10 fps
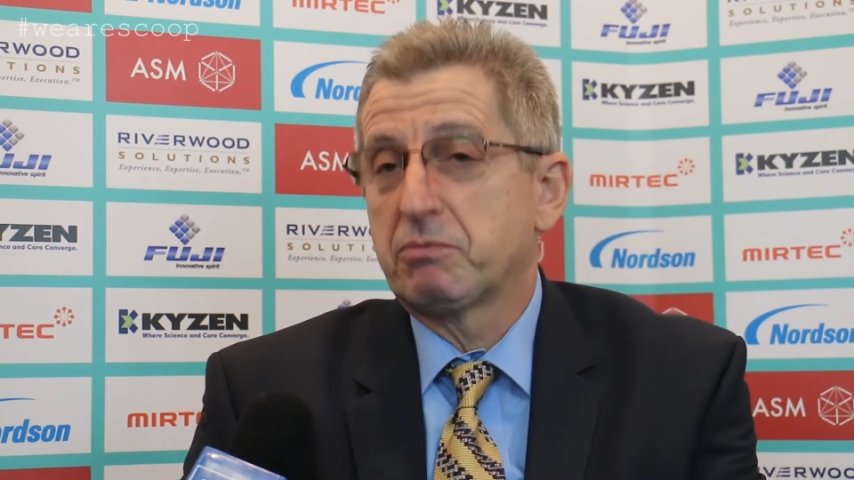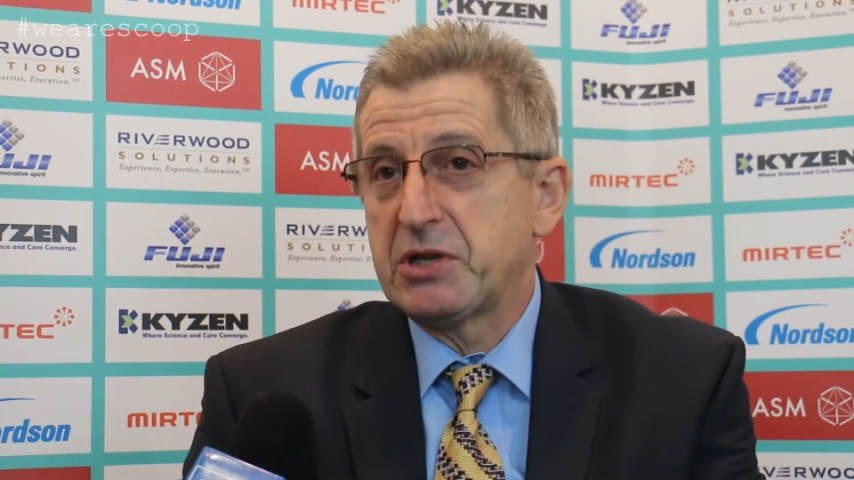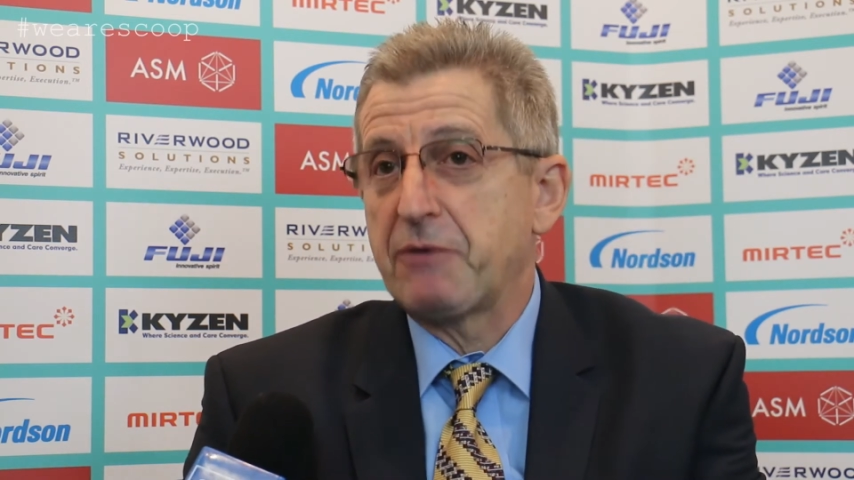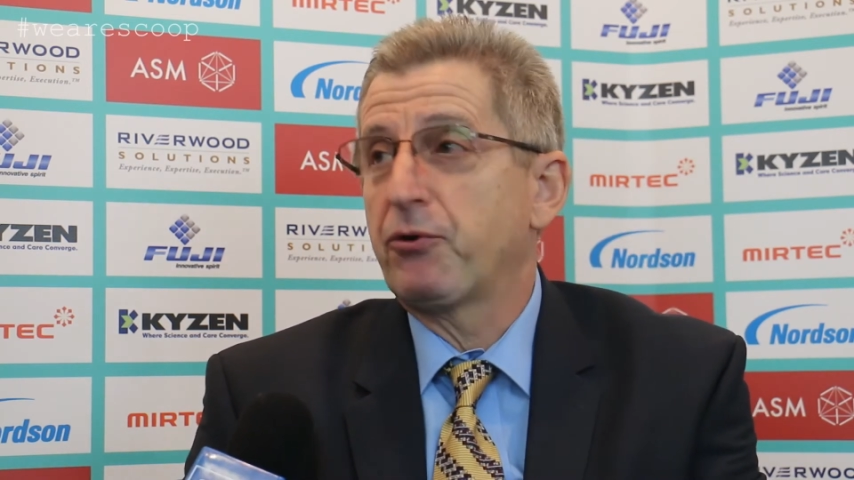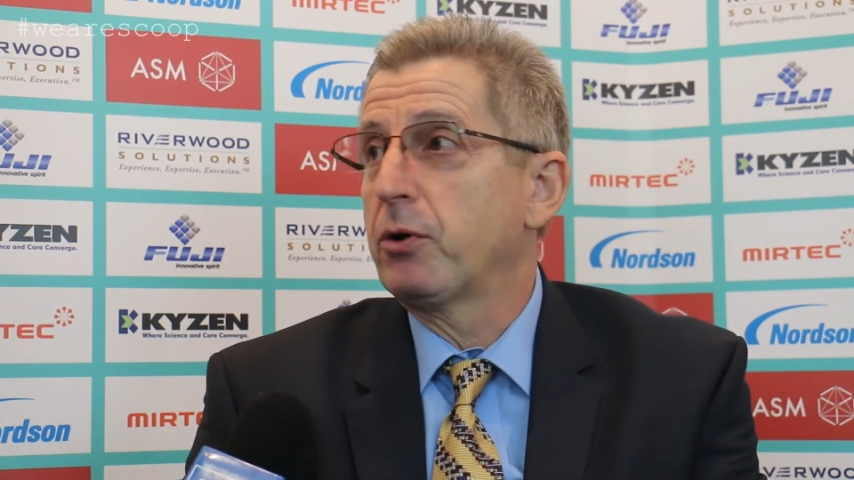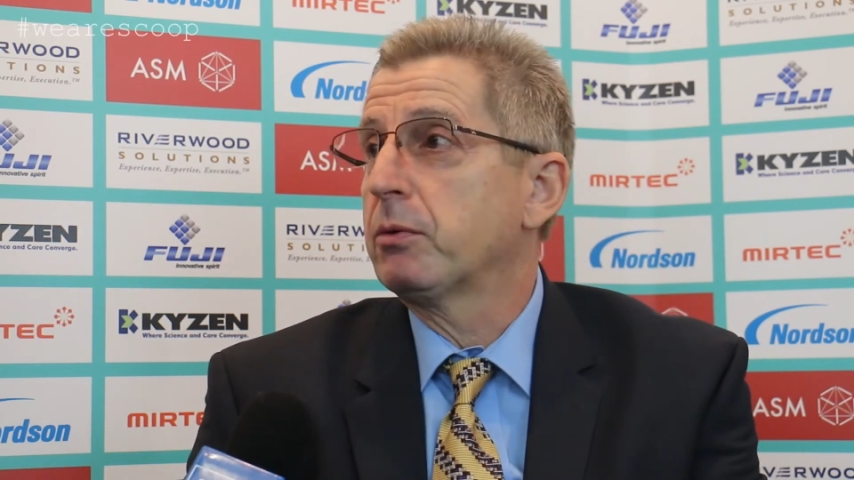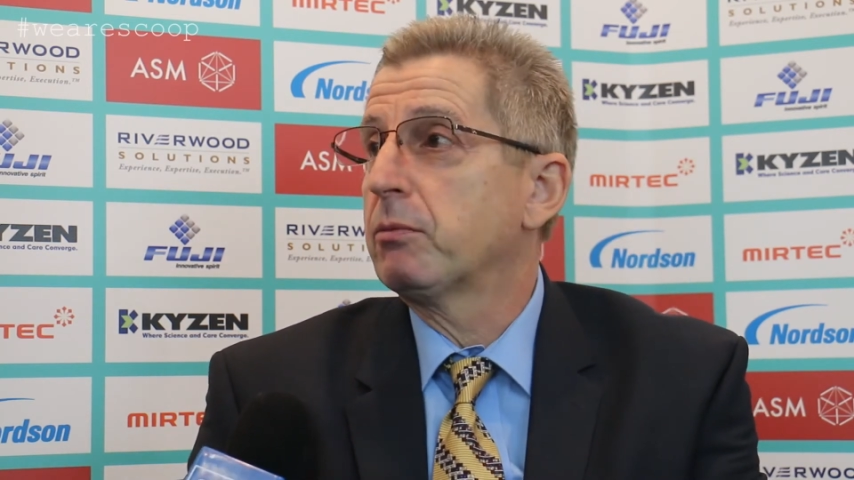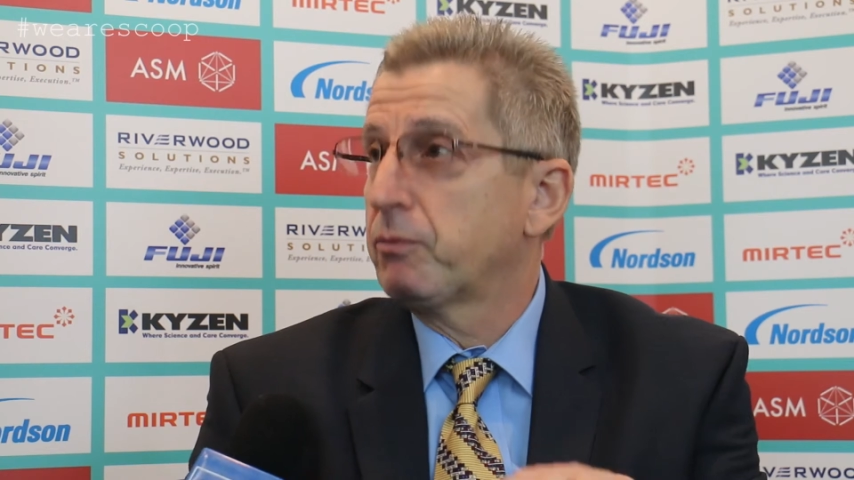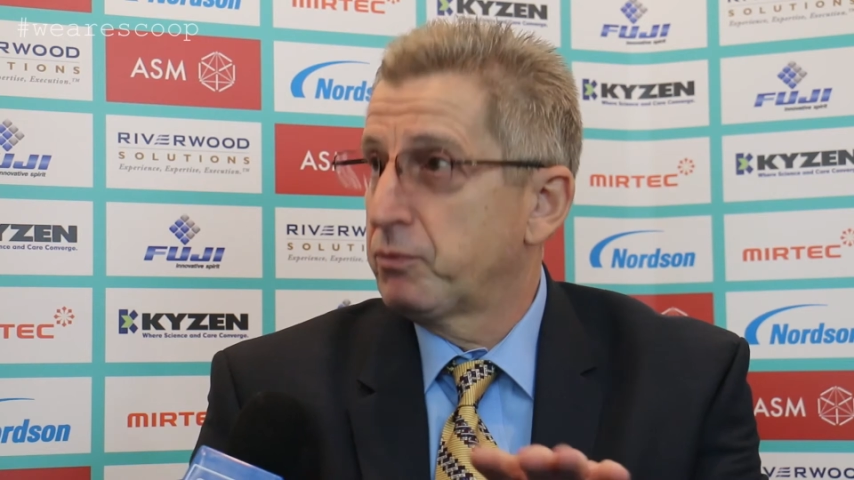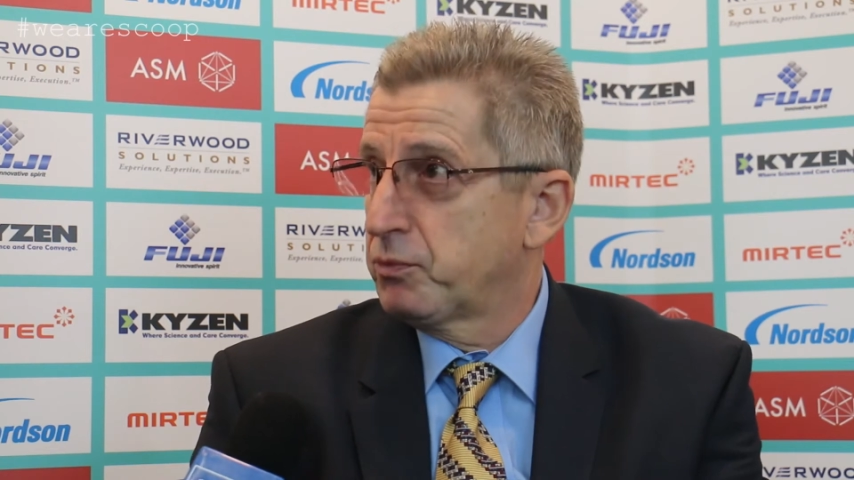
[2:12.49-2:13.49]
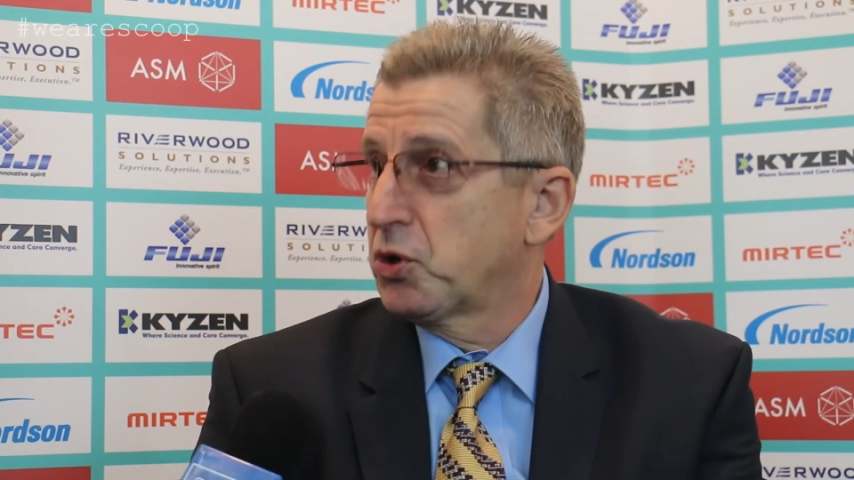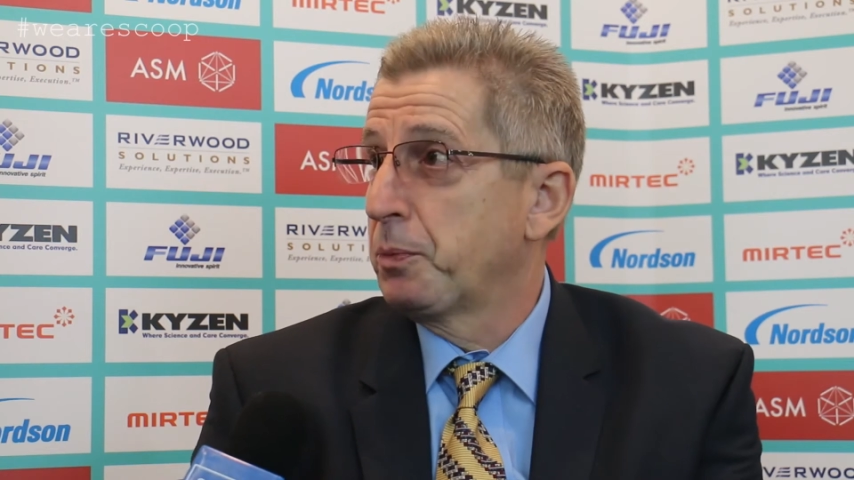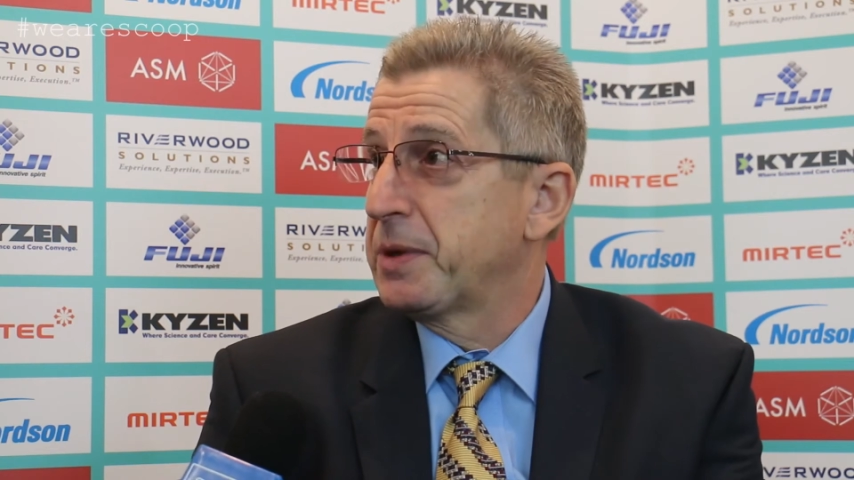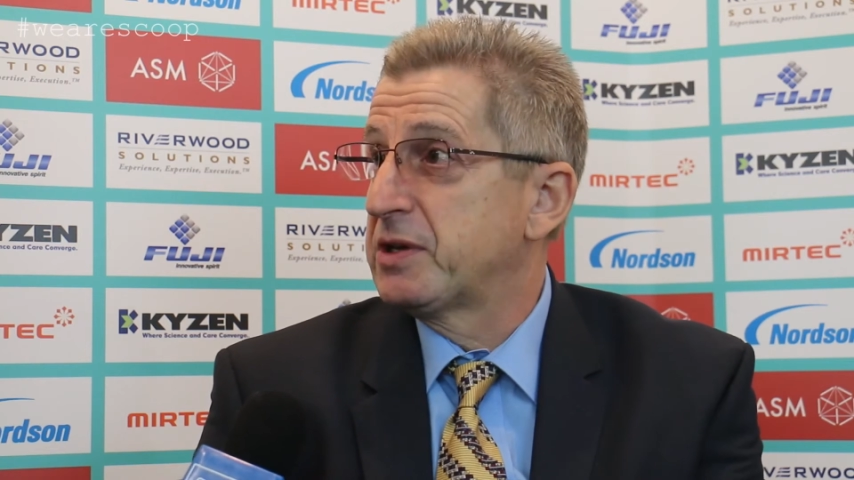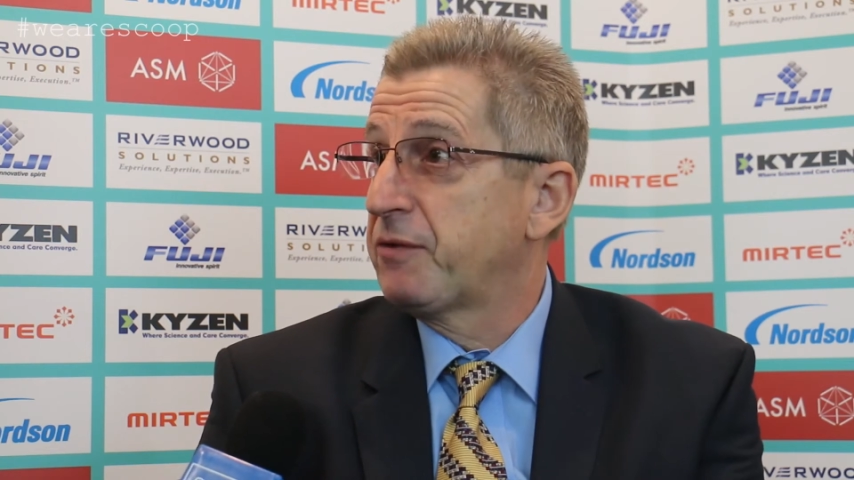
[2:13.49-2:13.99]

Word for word: different, could be